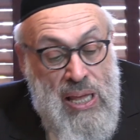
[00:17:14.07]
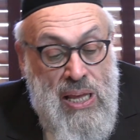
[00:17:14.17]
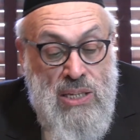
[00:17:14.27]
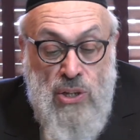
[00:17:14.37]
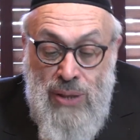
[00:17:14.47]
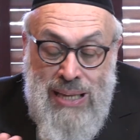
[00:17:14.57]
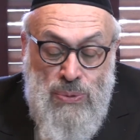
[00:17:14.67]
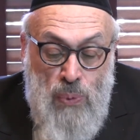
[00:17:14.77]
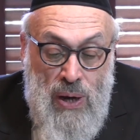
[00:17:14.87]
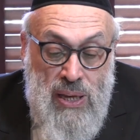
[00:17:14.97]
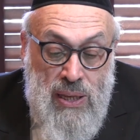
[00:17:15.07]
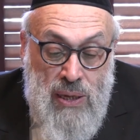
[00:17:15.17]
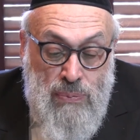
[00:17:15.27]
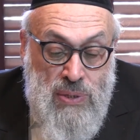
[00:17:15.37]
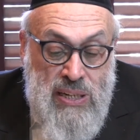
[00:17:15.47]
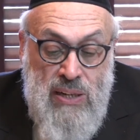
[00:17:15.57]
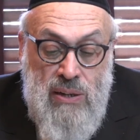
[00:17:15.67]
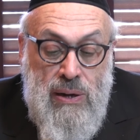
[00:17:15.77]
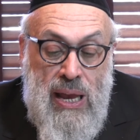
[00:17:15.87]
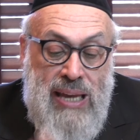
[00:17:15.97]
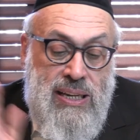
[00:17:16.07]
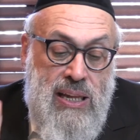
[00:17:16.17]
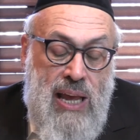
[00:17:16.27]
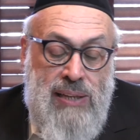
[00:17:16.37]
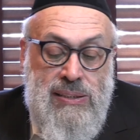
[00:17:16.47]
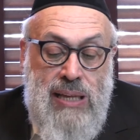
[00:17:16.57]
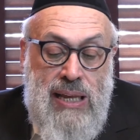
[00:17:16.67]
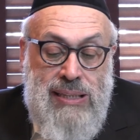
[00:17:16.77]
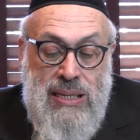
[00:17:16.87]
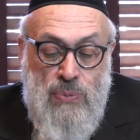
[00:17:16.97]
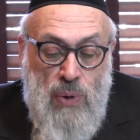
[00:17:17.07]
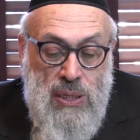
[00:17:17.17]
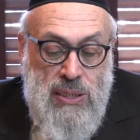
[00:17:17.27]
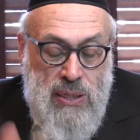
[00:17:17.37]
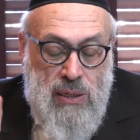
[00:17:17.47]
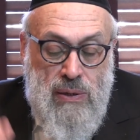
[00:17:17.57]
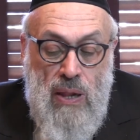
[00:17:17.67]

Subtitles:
So that's why it comes here, and that's why it's here.